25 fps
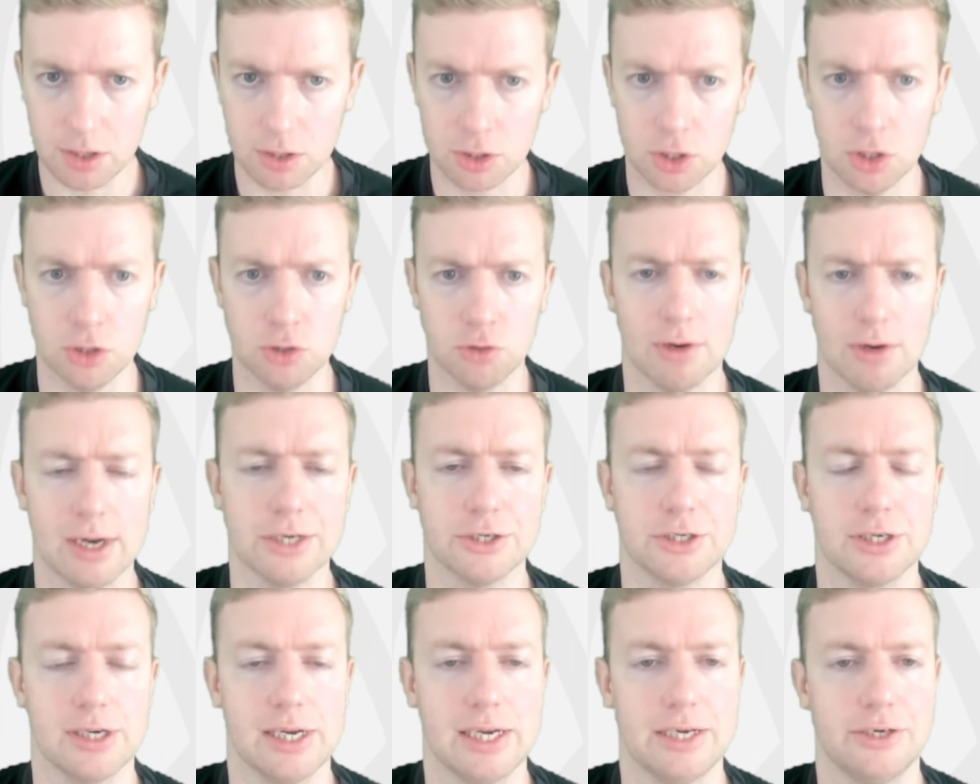
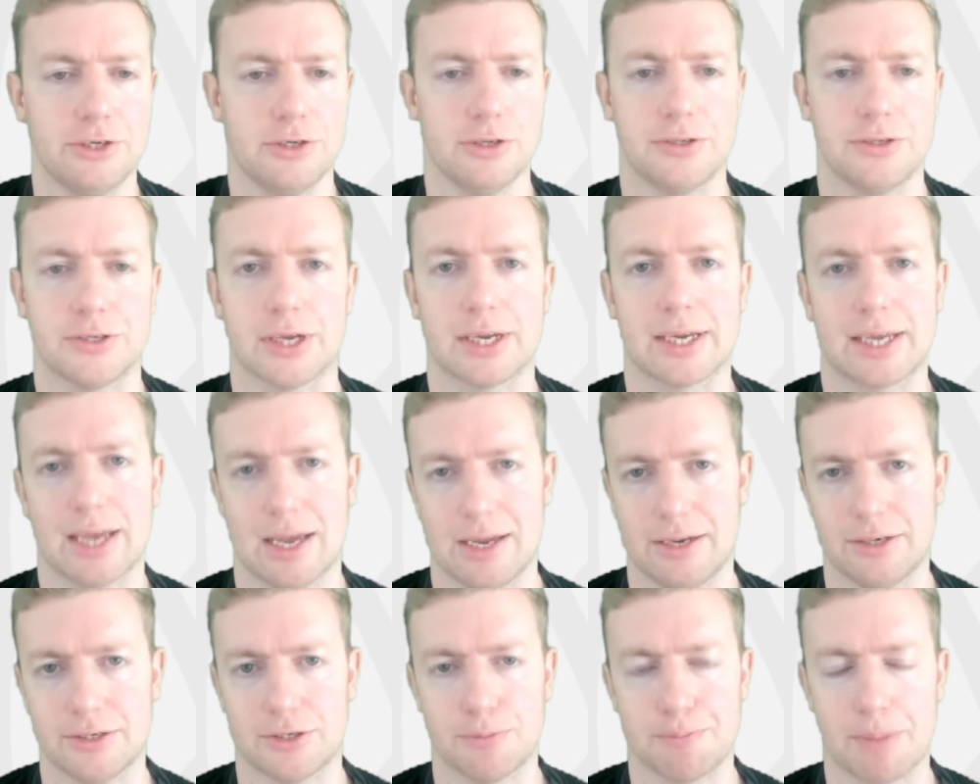Congratulations
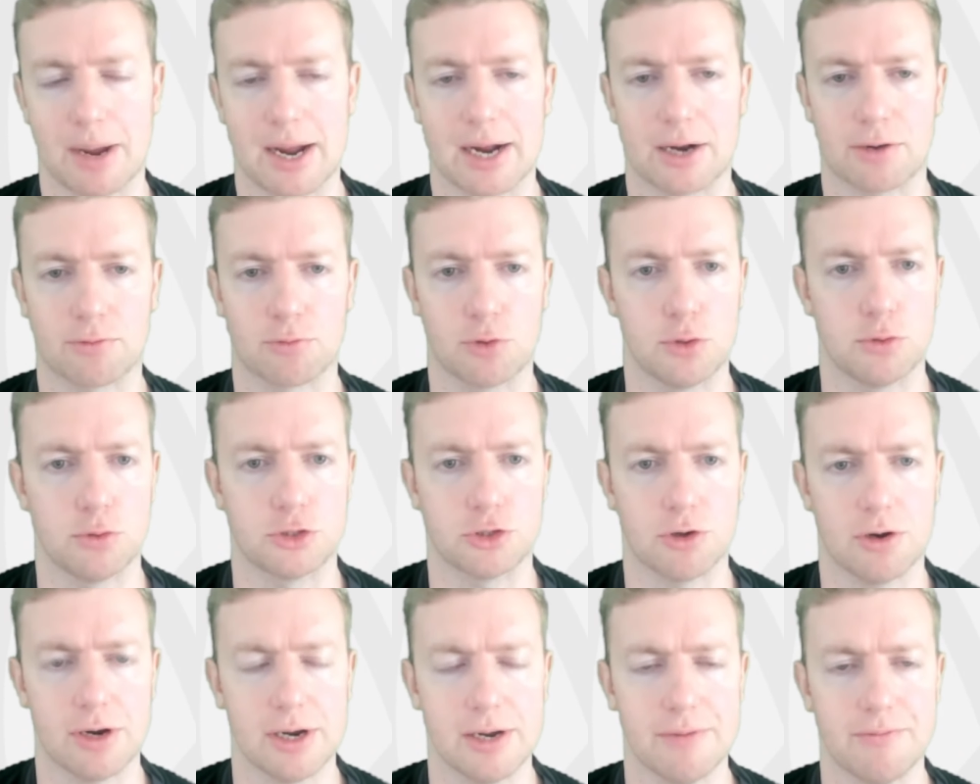again to Back Row
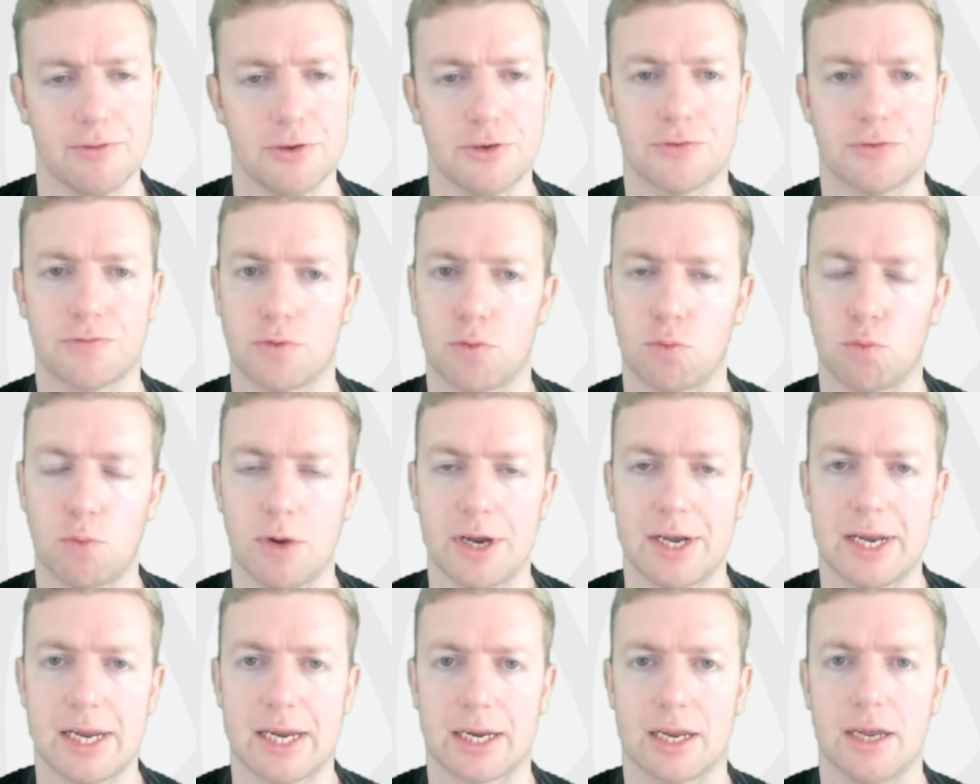Drivers for
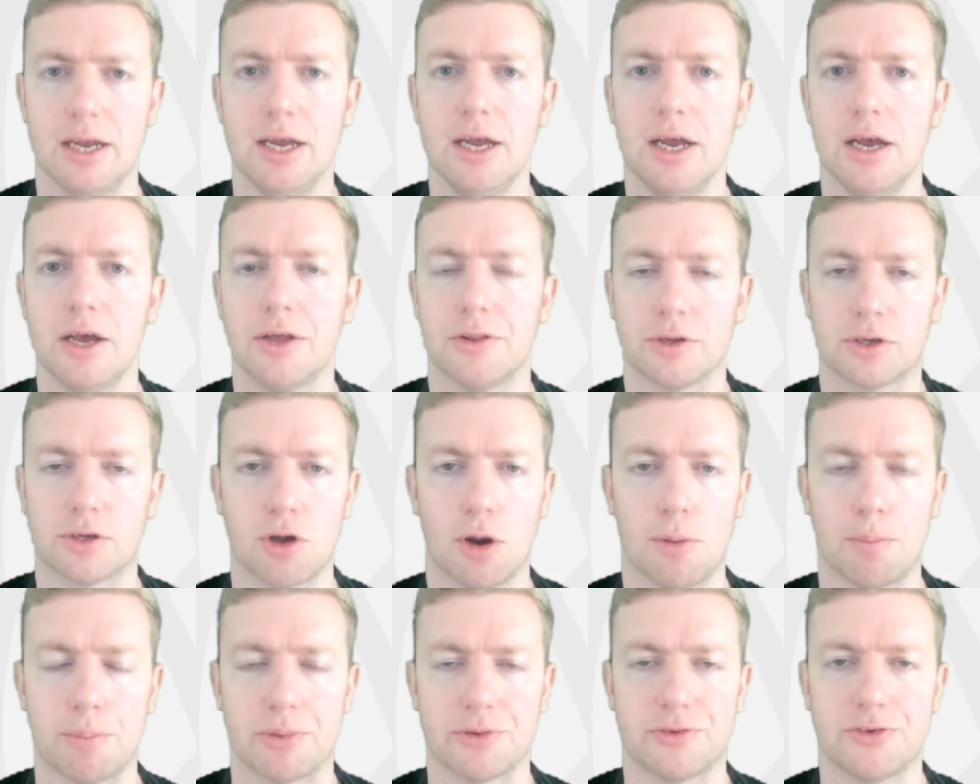winning the
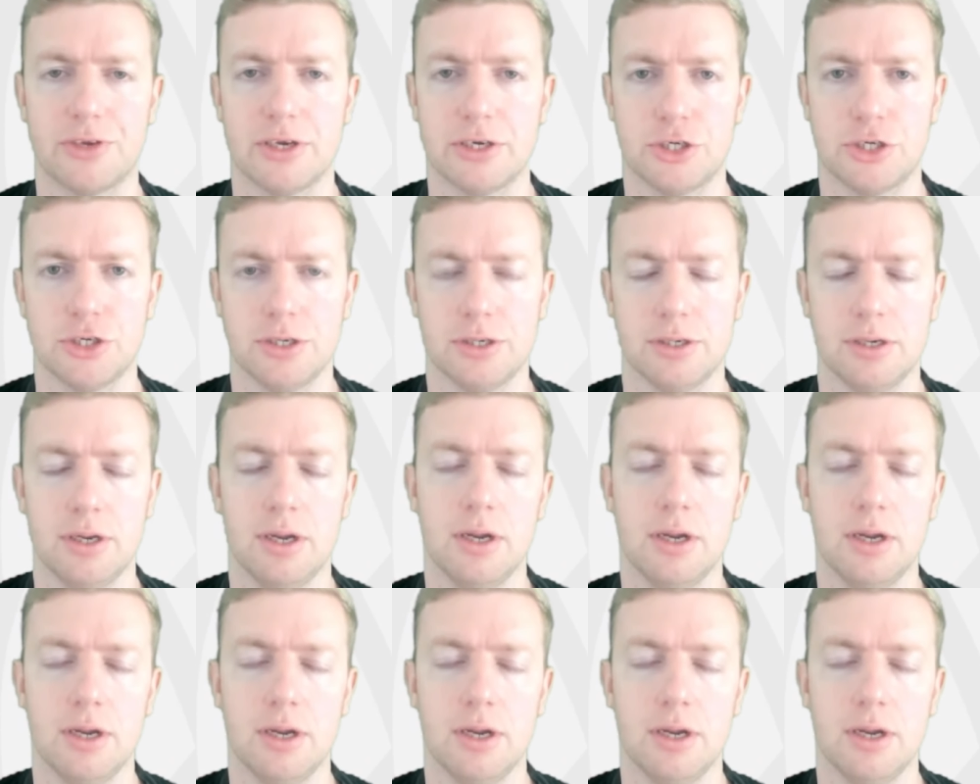competition.